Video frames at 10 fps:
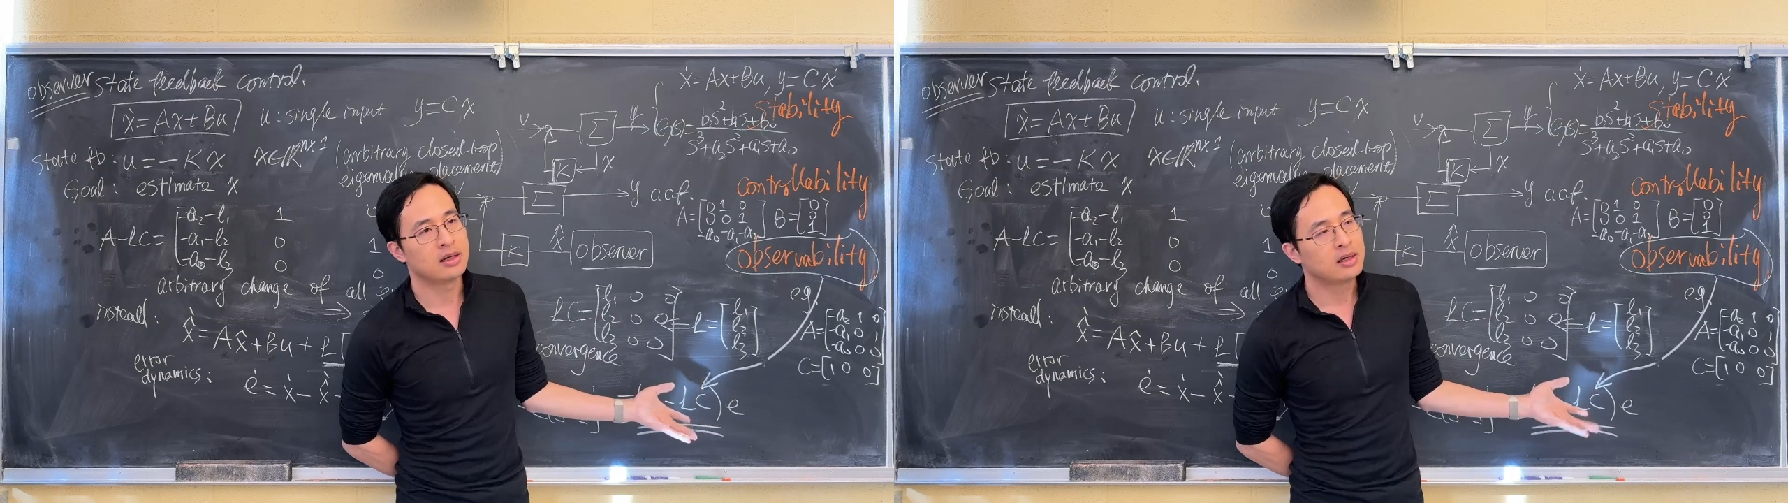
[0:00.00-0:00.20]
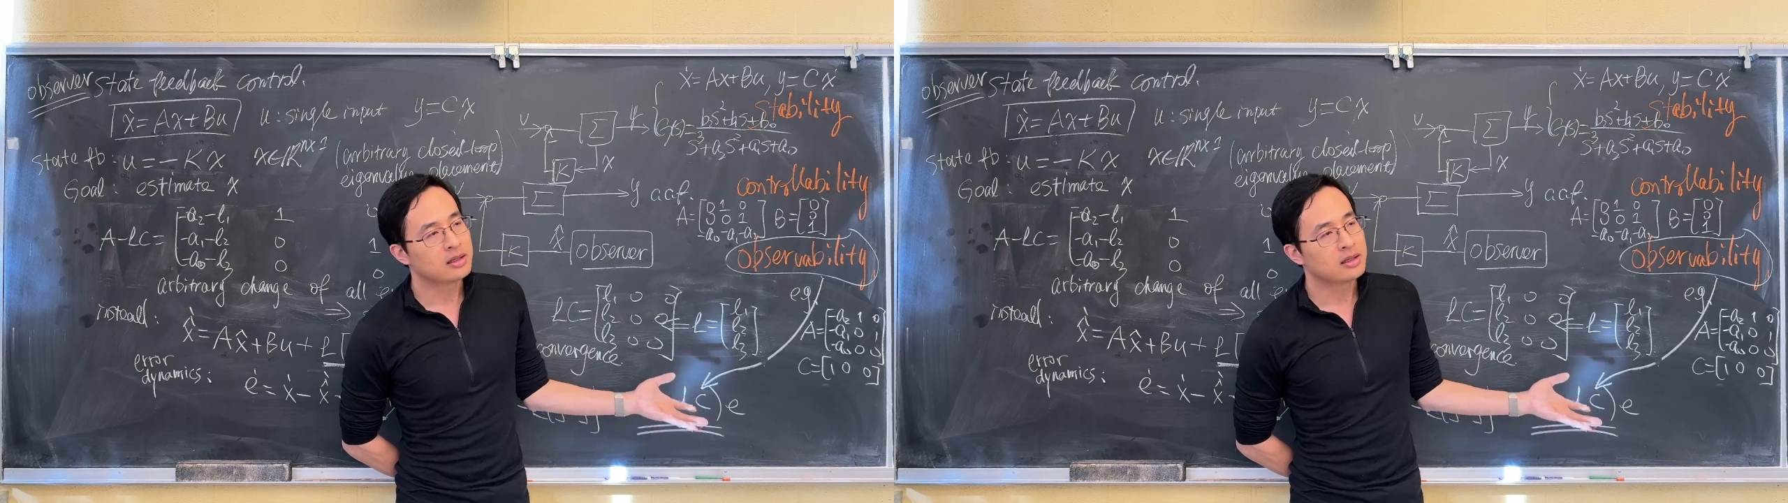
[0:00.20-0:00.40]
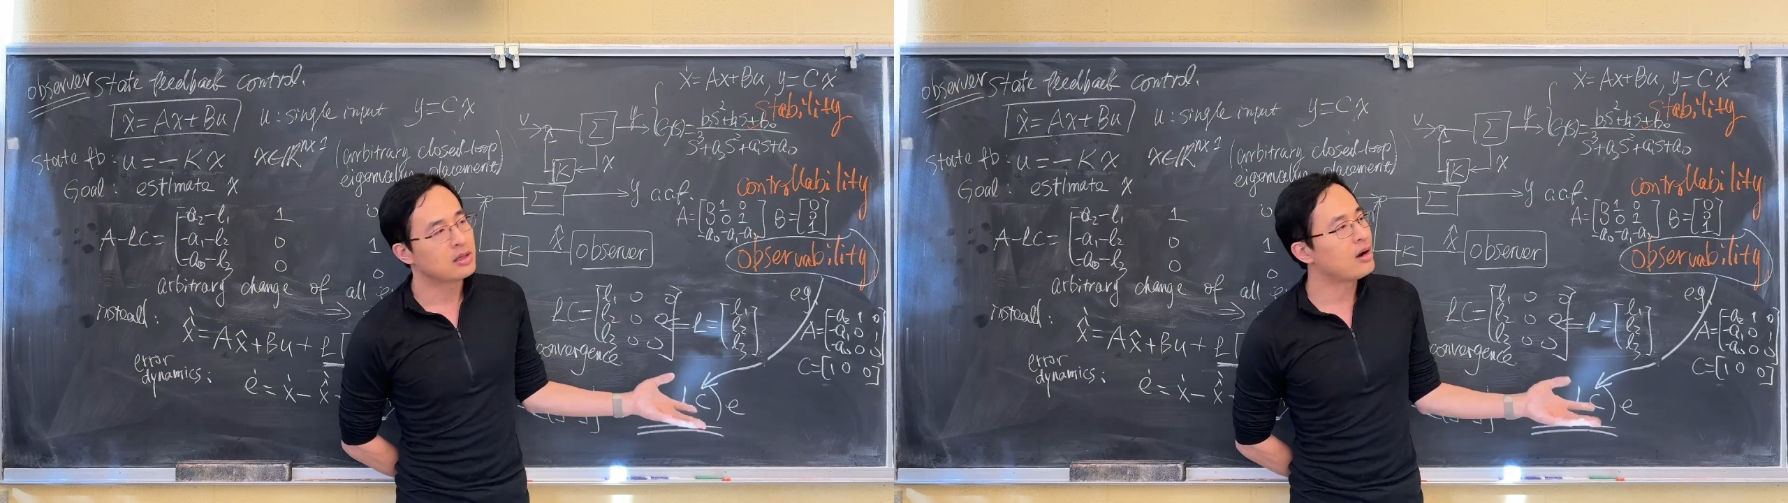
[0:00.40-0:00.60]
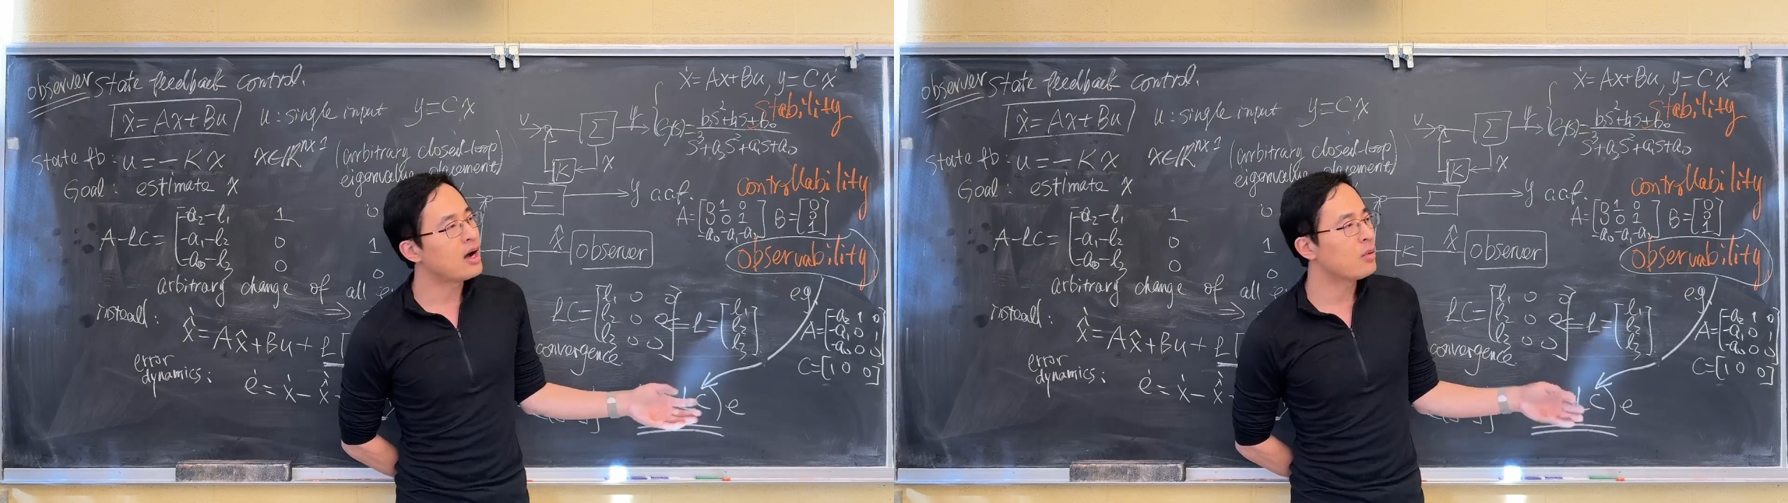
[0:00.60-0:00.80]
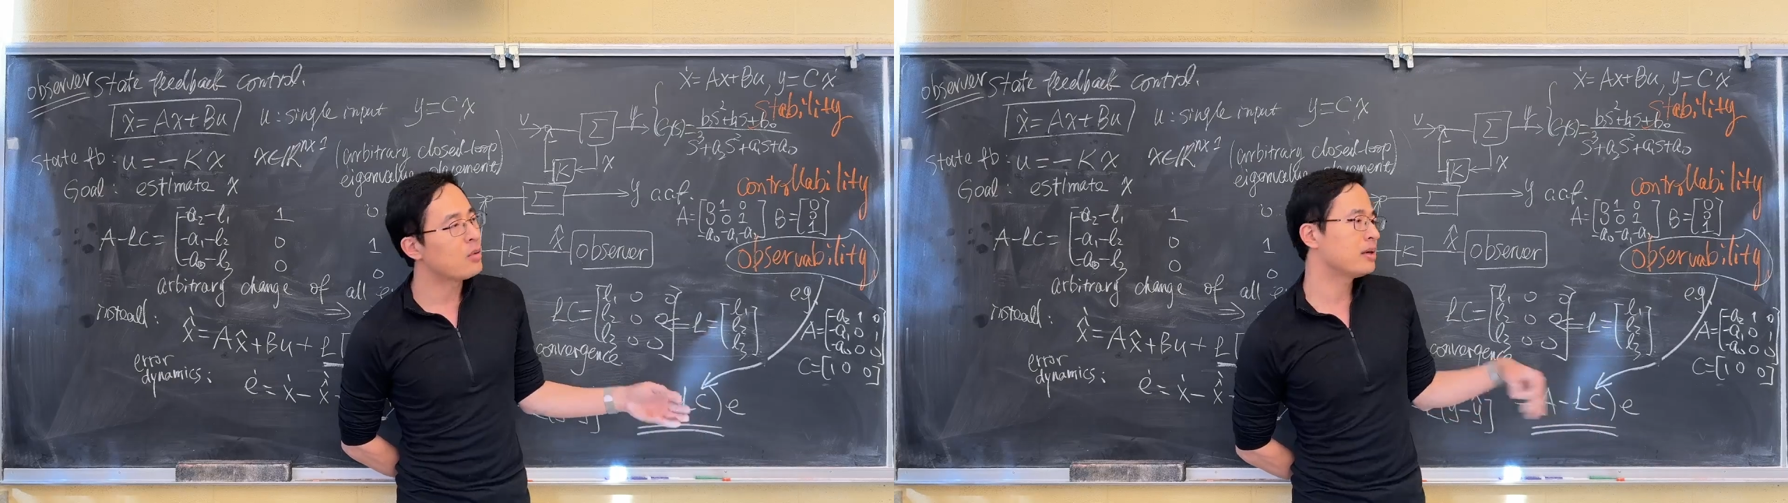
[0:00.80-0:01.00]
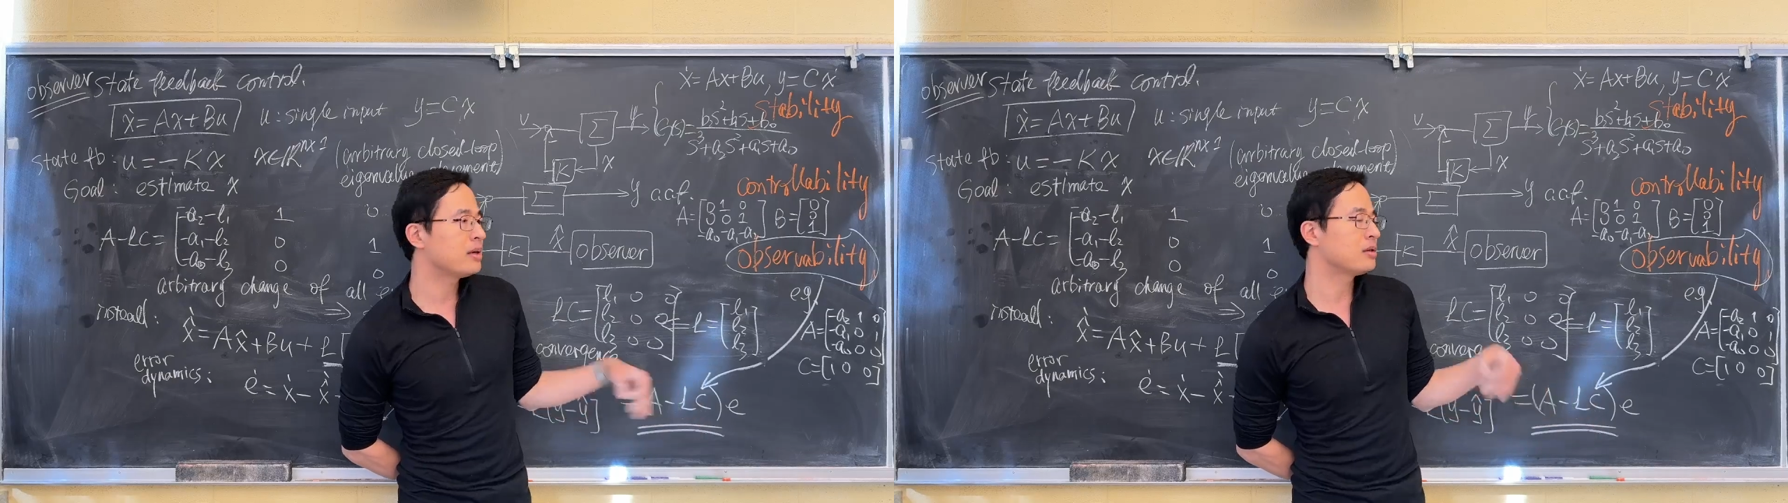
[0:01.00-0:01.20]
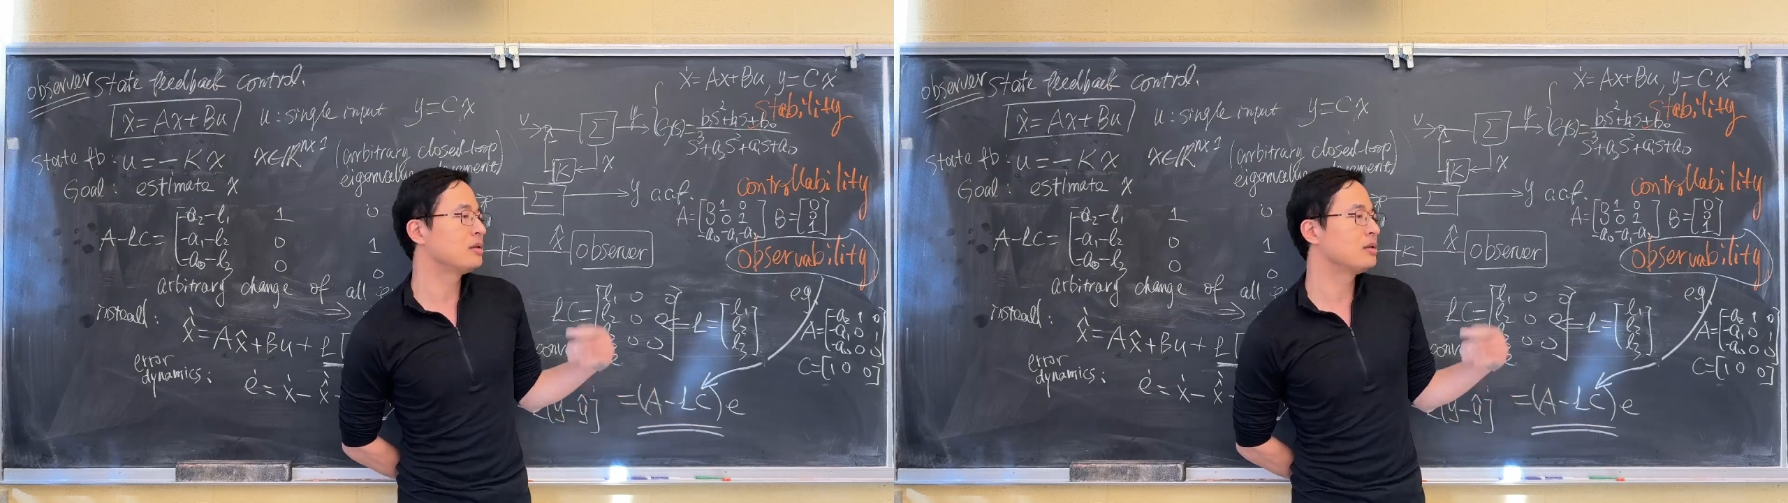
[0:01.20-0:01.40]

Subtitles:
There are ways to do